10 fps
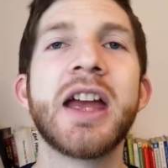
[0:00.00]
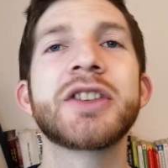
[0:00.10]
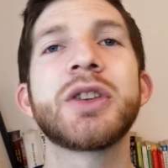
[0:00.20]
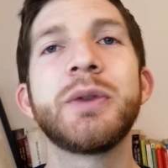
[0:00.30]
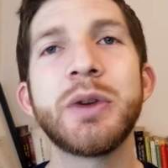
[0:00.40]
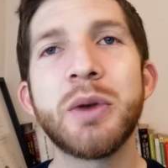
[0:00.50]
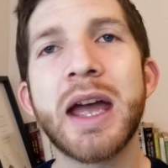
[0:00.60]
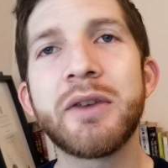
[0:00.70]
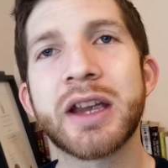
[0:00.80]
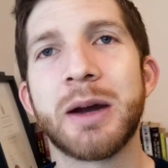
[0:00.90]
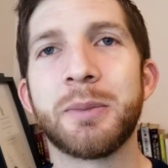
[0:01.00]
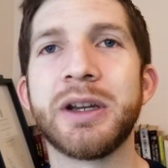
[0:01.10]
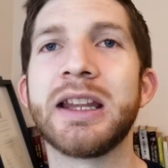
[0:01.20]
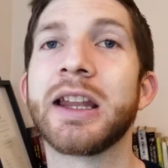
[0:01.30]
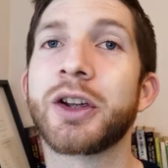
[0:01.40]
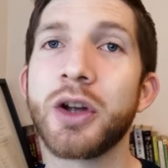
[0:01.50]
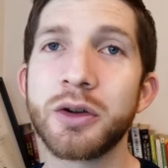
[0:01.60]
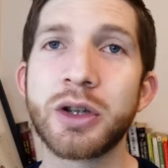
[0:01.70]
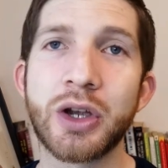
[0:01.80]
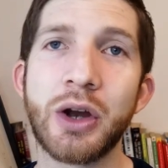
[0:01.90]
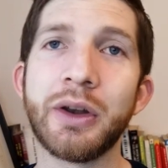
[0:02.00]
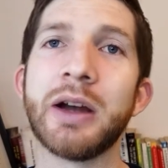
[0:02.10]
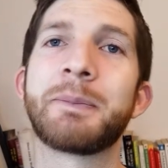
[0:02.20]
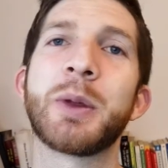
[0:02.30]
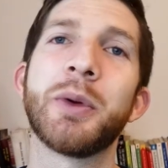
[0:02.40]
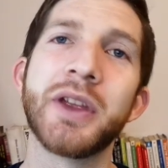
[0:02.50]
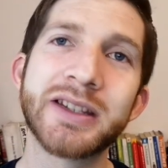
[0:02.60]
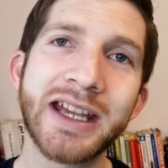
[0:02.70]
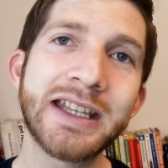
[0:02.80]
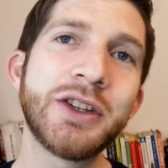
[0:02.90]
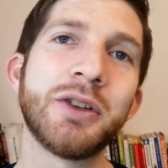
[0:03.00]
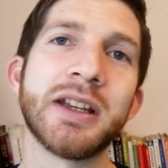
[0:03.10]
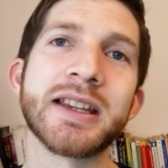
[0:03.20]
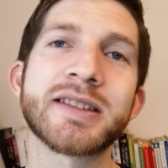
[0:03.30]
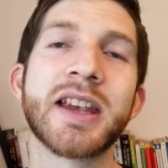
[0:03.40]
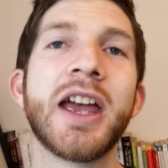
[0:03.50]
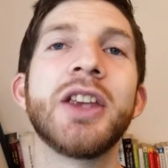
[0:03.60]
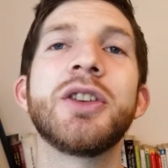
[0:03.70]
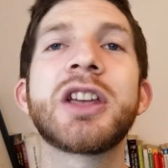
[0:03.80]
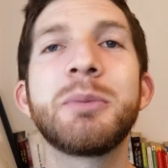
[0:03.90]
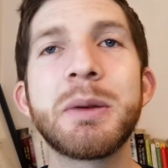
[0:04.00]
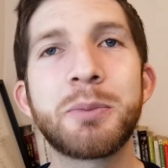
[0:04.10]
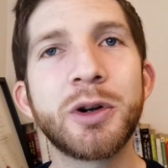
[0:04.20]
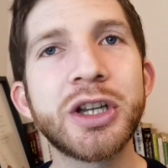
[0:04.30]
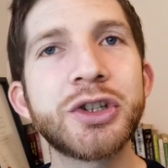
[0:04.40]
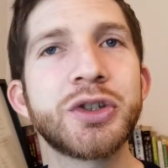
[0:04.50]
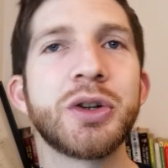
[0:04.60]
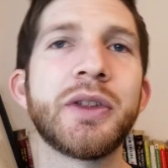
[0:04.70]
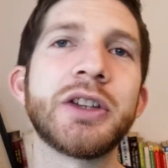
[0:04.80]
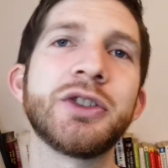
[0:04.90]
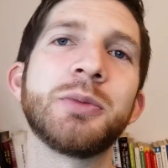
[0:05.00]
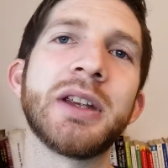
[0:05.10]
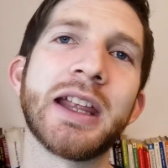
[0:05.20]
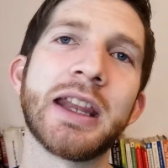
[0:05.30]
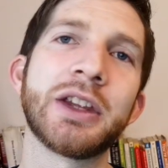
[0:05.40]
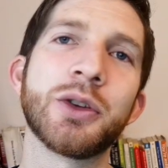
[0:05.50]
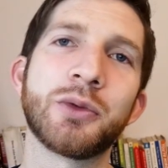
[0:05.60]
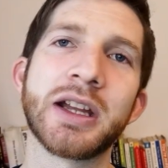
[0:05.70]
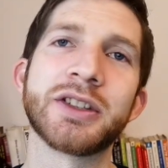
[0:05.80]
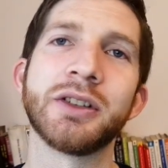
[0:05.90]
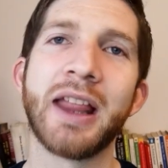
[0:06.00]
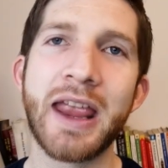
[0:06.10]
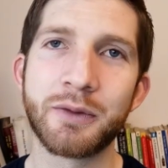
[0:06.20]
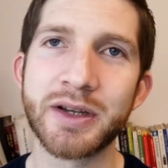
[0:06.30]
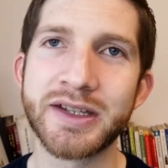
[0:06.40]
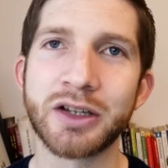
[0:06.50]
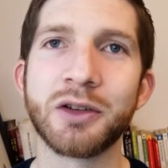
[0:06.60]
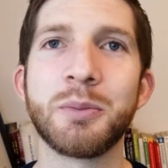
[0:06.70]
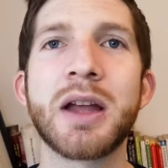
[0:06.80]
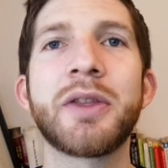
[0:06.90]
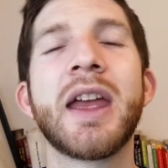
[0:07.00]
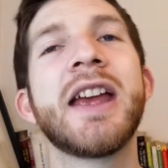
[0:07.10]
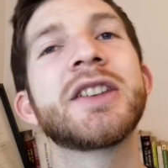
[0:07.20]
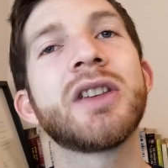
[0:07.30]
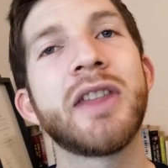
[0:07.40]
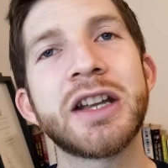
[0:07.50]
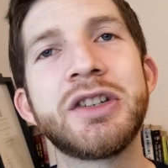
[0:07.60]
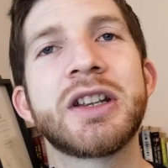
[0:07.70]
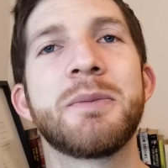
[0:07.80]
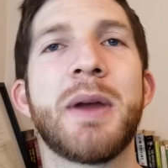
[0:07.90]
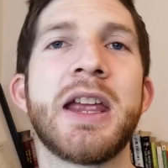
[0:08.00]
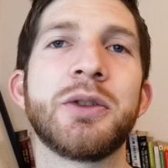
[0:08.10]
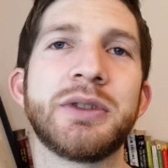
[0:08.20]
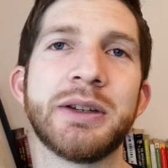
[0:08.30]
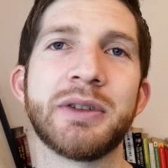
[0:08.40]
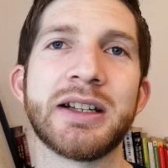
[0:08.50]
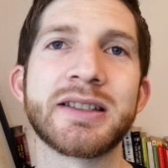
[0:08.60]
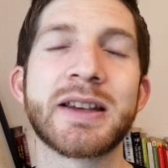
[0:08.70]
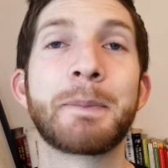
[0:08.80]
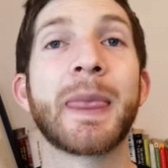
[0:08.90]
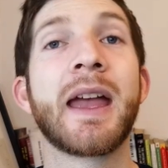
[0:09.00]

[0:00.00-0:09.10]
So if you have a company like Coca-Cola with a 10-year lease, you can be pretty sure that you'll be getting your rental every single month so that you can pay your dividends.